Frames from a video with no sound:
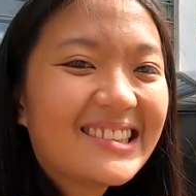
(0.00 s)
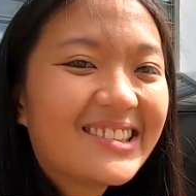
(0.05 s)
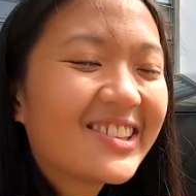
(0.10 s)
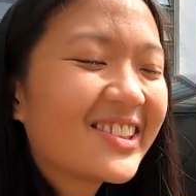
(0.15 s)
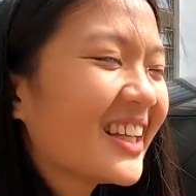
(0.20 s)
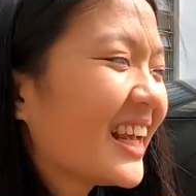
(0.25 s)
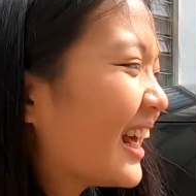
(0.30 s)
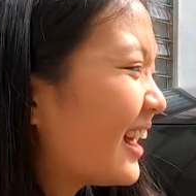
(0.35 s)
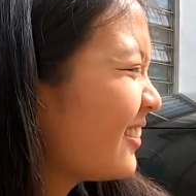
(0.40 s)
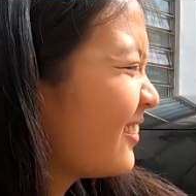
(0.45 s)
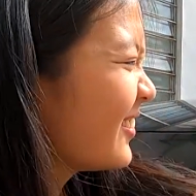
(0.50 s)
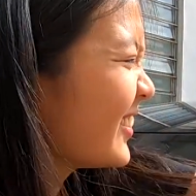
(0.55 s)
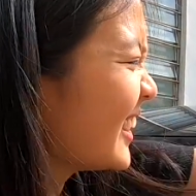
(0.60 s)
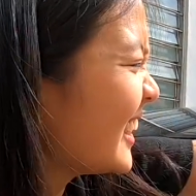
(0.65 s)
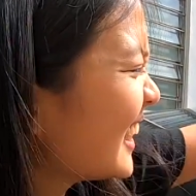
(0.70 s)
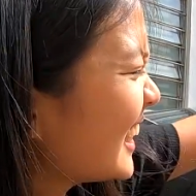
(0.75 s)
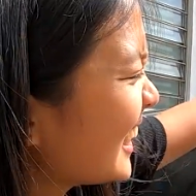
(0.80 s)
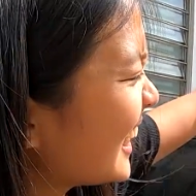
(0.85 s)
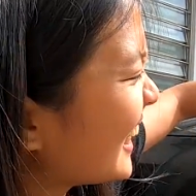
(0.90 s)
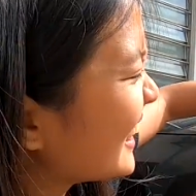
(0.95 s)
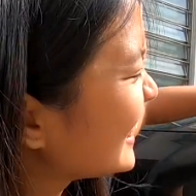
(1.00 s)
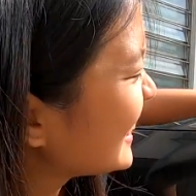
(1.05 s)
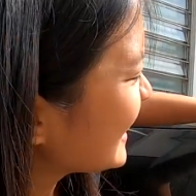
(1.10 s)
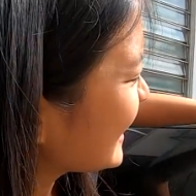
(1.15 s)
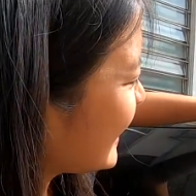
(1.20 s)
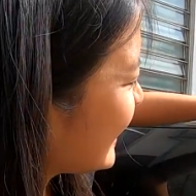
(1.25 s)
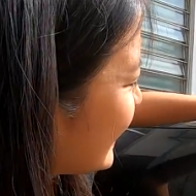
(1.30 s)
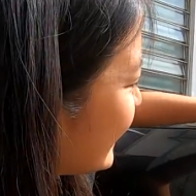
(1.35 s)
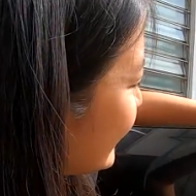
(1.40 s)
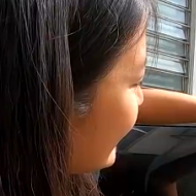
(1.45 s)
So yeah, this
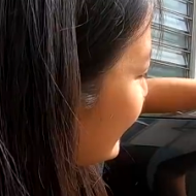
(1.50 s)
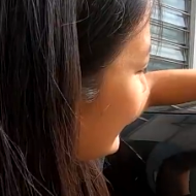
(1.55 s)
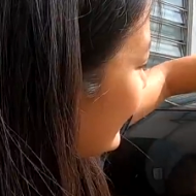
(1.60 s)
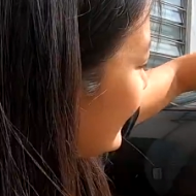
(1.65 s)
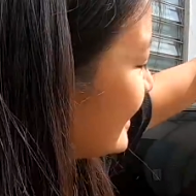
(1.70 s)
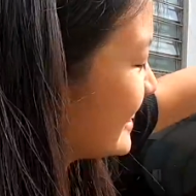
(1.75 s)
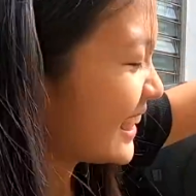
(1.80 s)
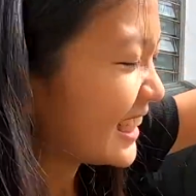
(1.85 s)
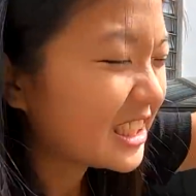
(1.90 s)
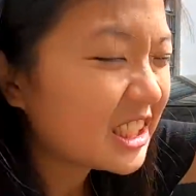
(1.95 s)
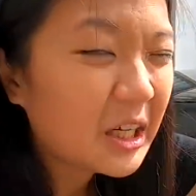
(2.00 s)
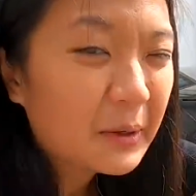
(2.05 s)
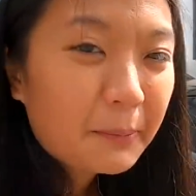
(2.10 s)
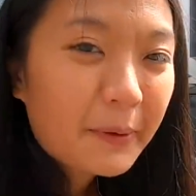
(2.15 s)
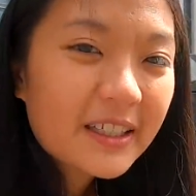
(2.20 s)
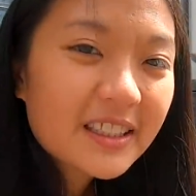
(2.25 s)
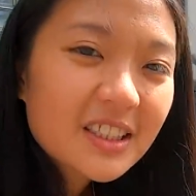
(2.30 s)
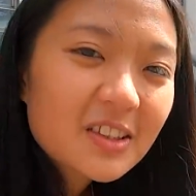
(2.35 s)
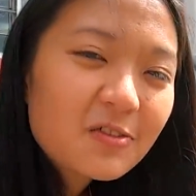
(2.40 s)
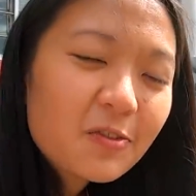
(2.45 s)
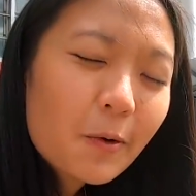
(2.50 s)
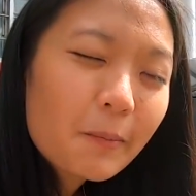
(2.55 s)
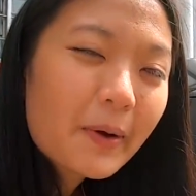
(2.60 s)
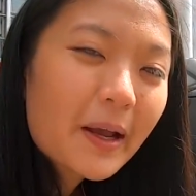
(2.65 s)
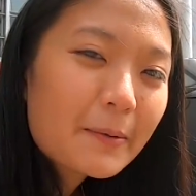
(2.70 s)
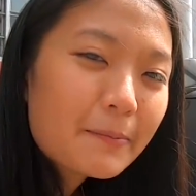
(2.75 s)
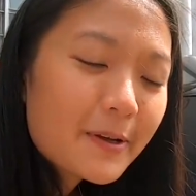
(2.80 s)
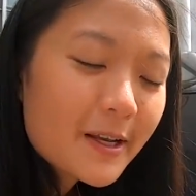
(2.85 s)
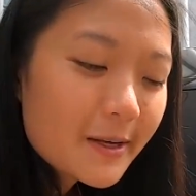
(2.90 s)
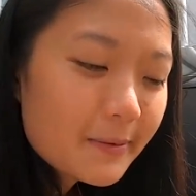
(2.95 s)
is actually a present for
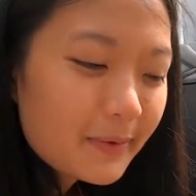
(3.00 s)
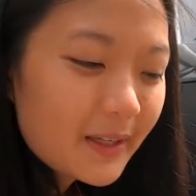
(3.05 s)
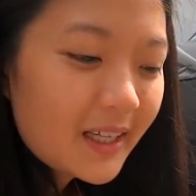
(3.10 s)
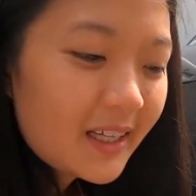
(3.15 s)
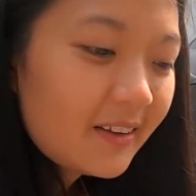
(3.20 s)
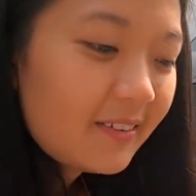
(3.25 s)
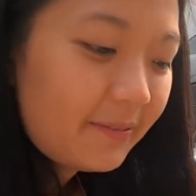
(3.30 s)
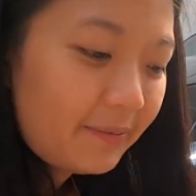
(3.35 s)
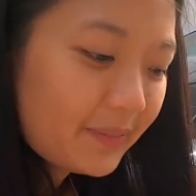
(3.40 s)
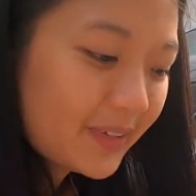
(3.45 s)
my baby